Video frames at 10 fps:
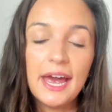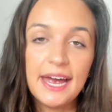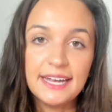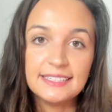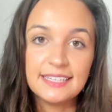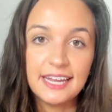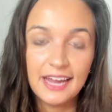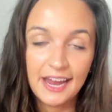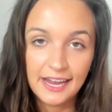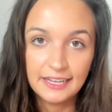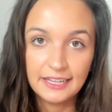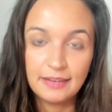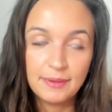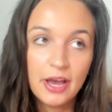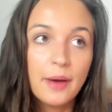as a high
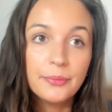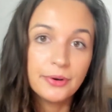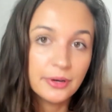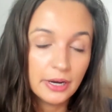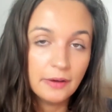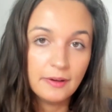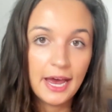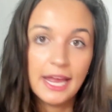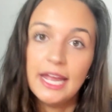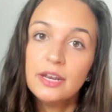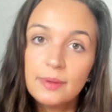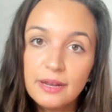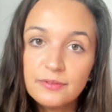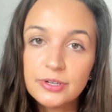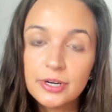like become more of a high end
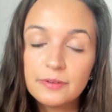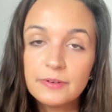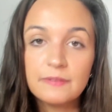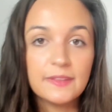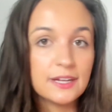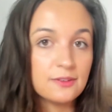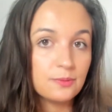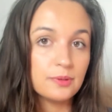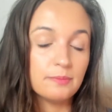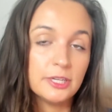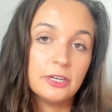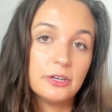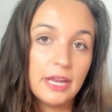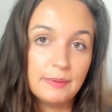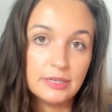wedding photographer if that's something
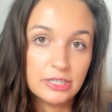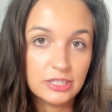you're aiming to